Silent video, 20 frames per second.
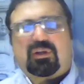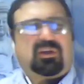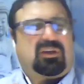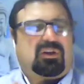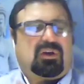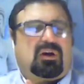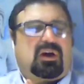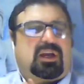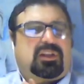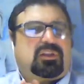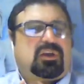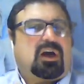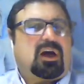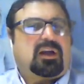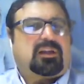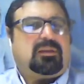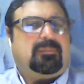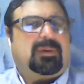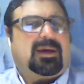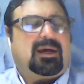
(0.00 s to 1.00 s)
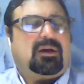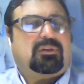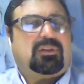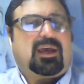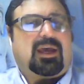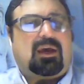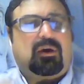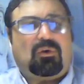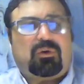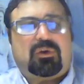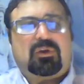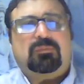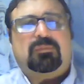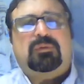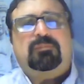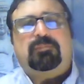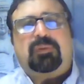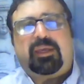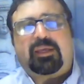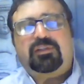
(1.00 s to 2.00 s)
I talked about how
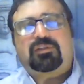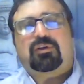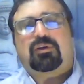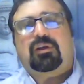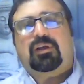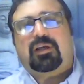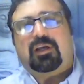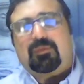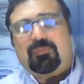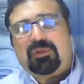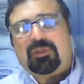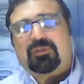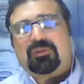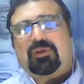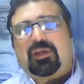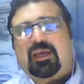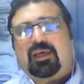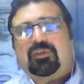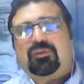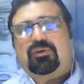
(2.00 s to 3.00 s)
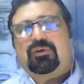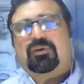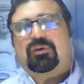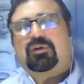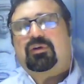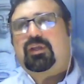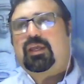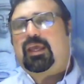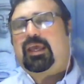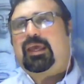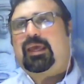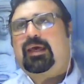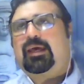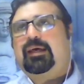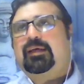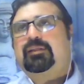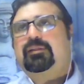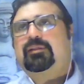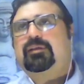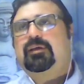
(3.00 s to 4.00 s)
human beings are coming together
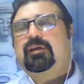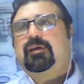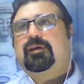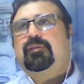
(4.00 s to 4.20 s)
and